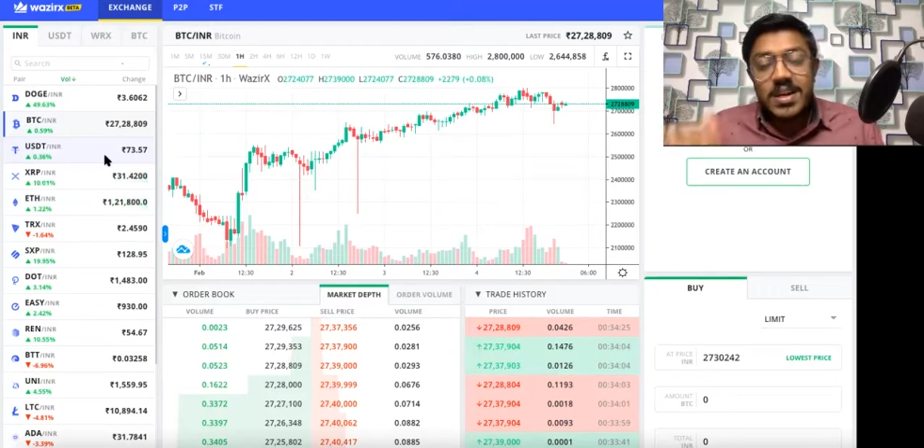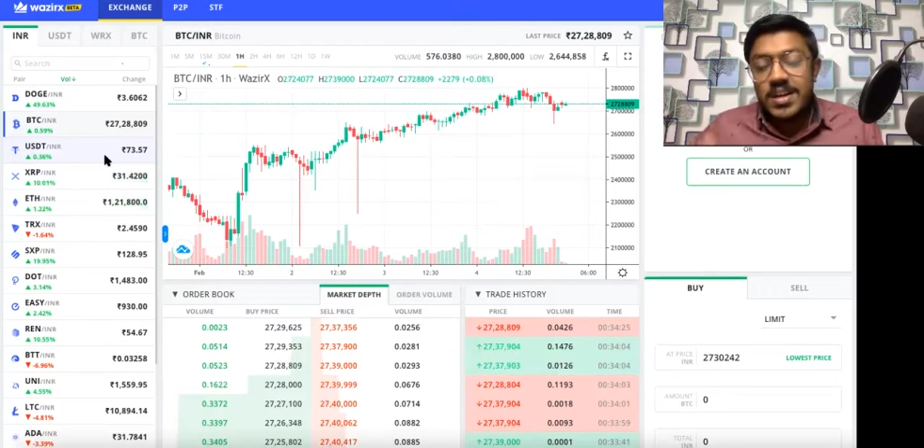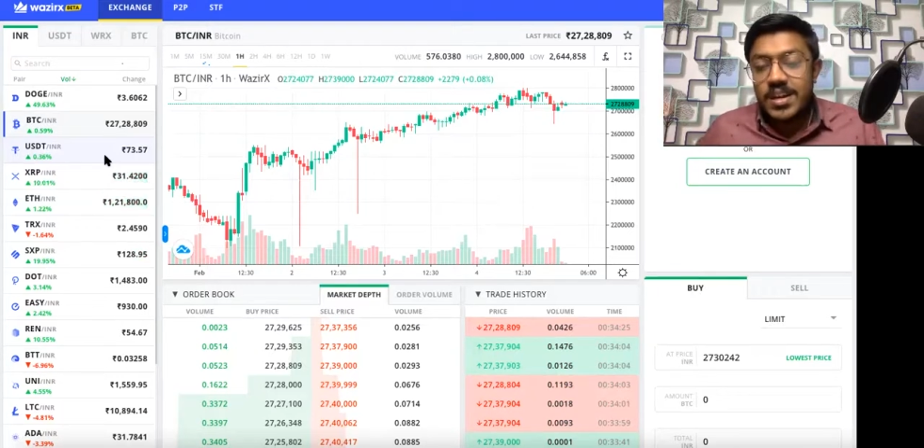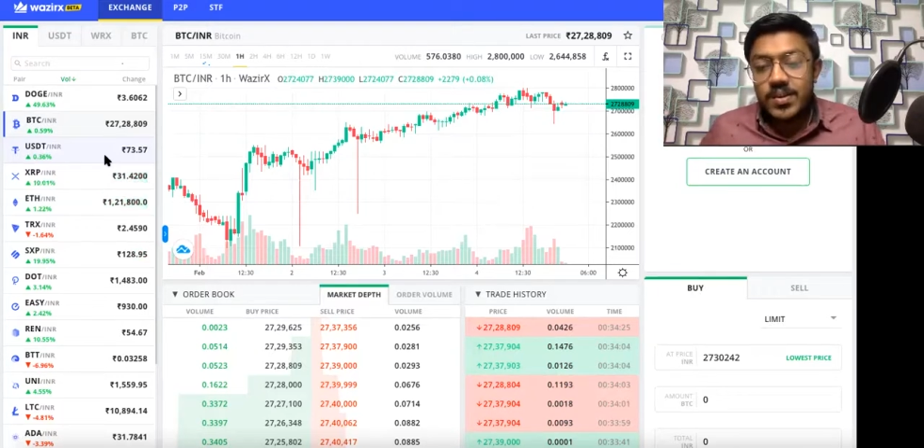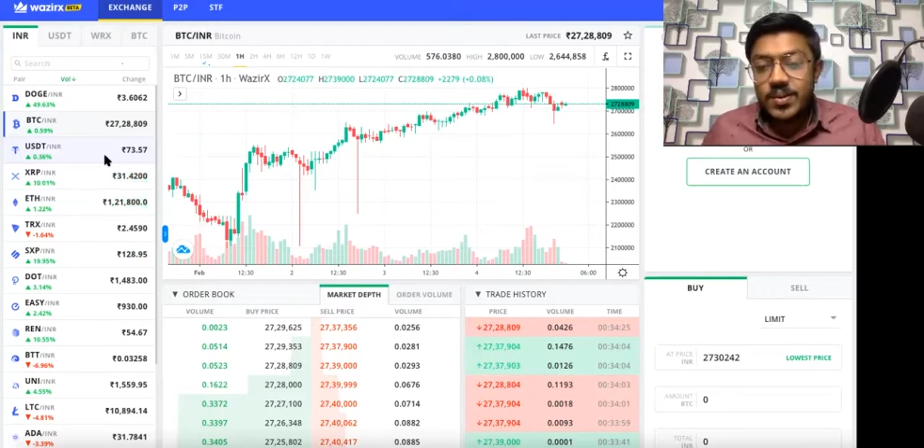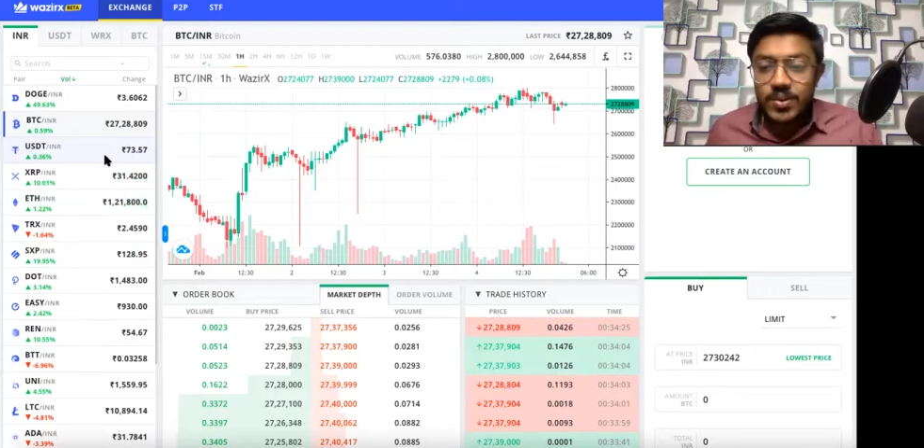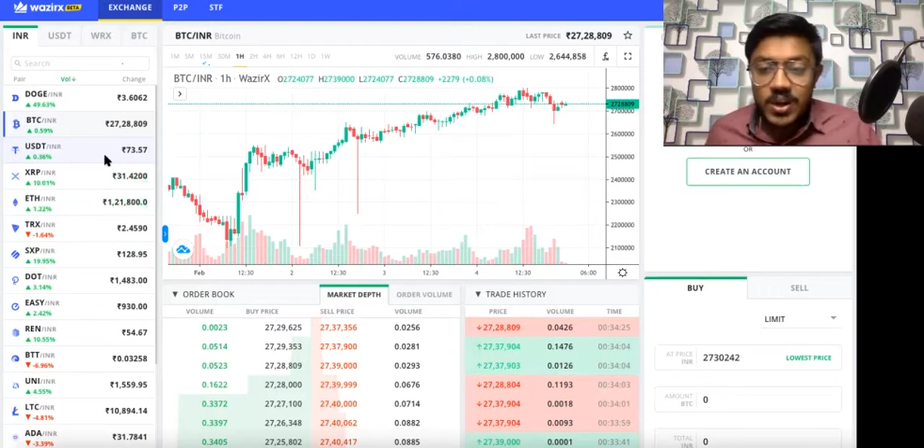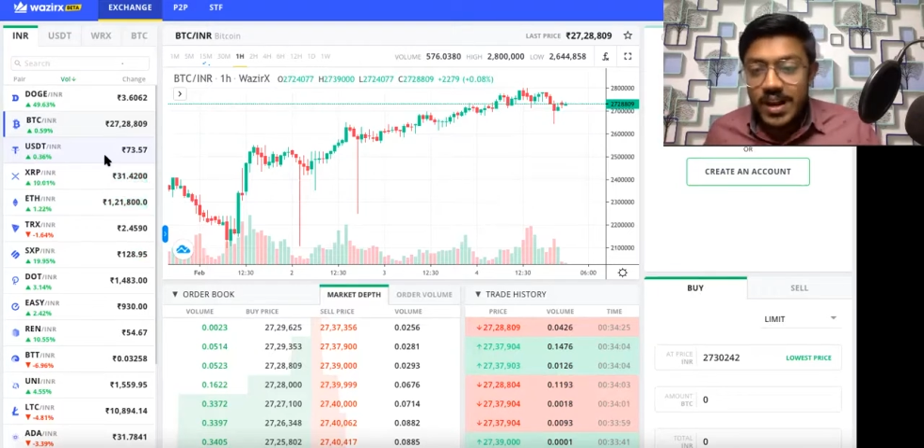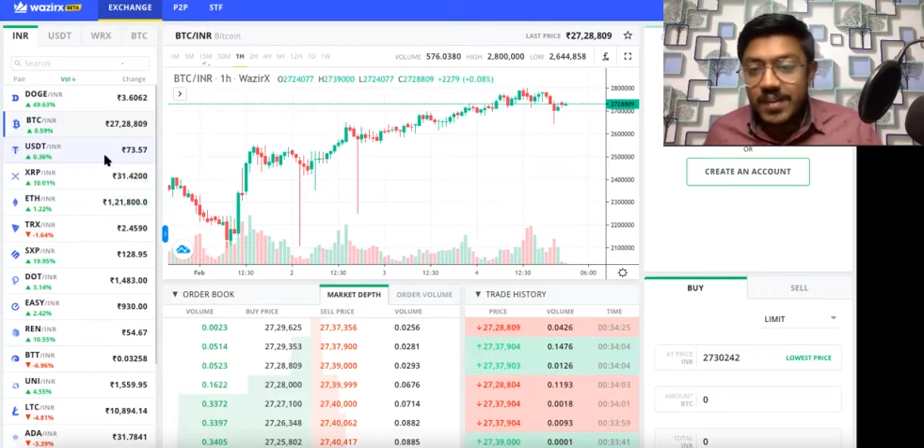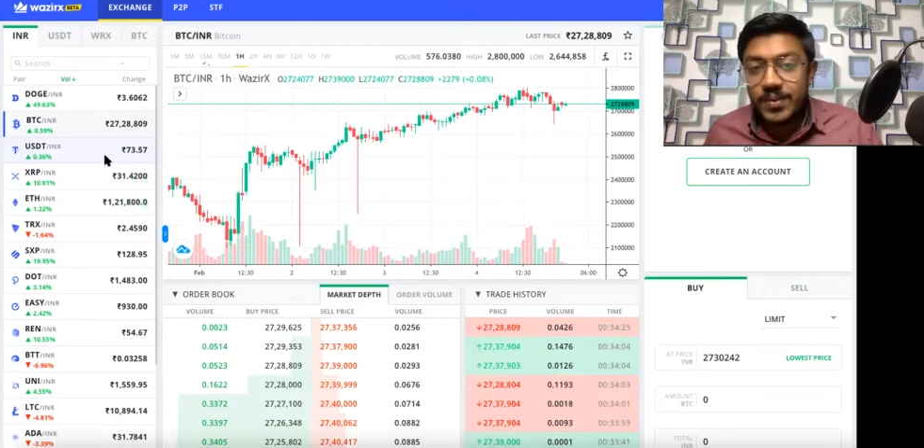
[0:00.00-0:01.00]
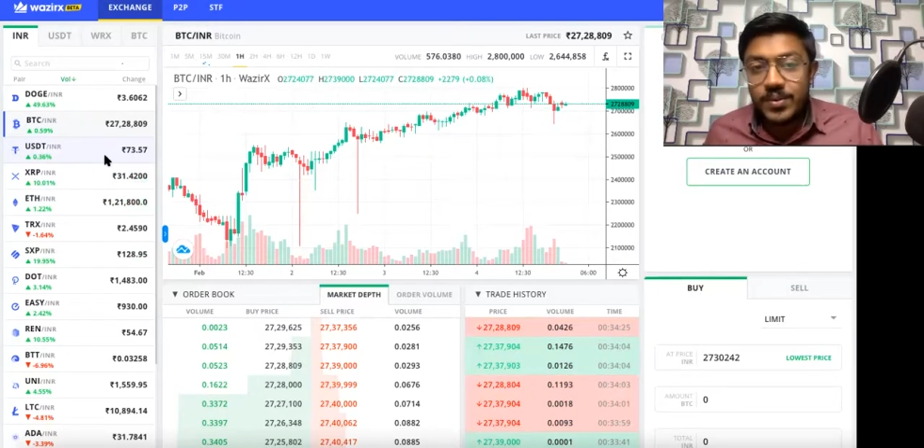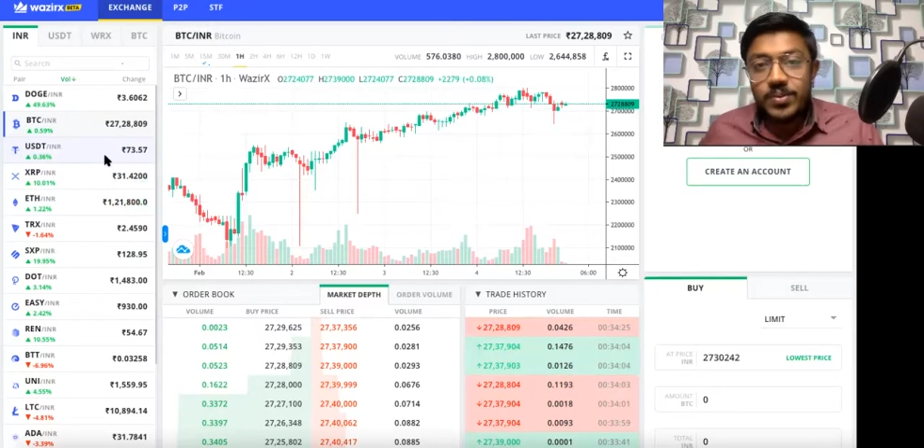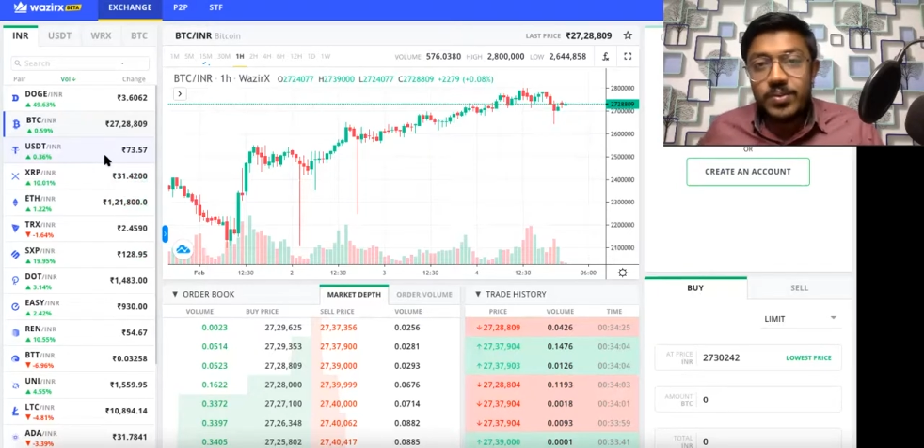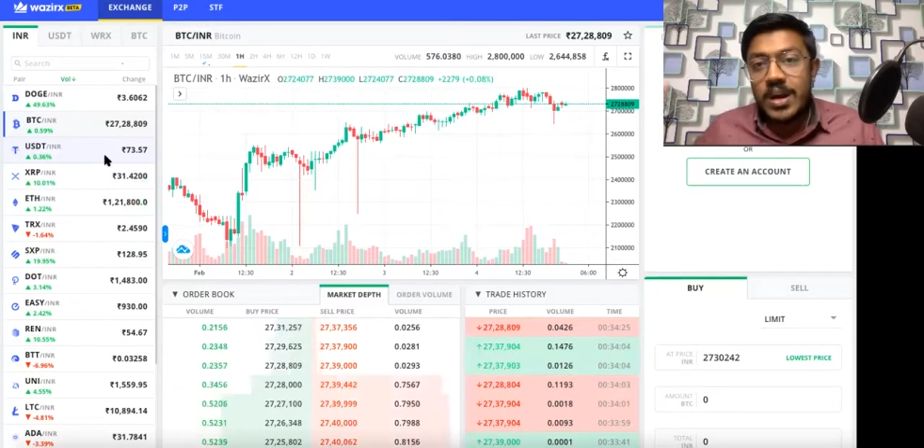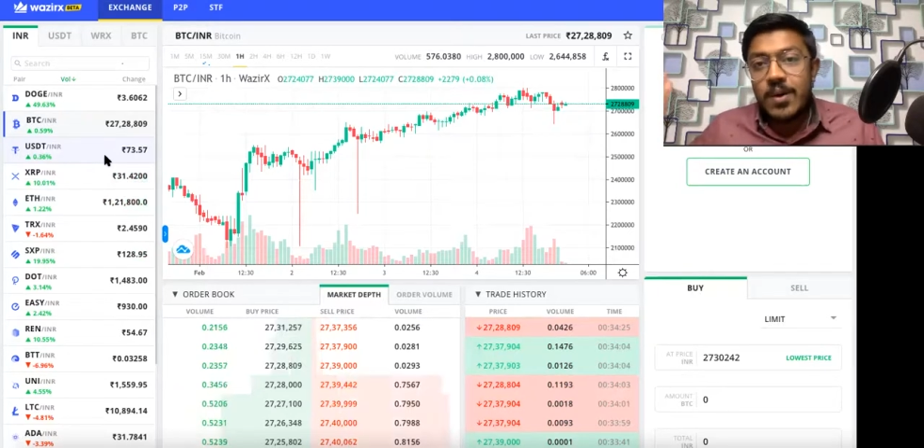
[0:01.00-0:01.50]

Yeah, you do not have to